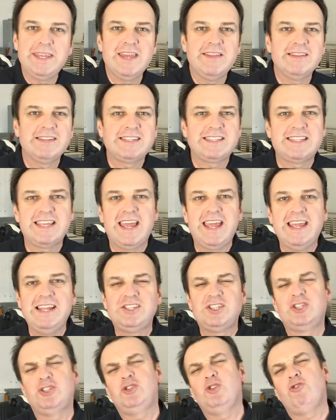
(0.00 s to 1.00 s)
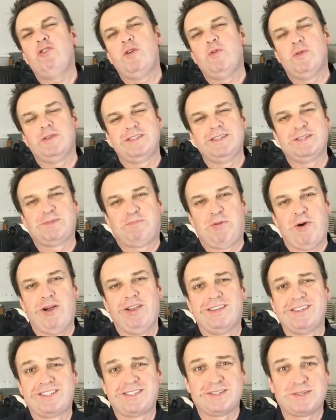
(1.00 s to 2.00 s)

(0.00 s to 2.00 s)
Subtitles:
down the stage. Sure, he wasn't as polished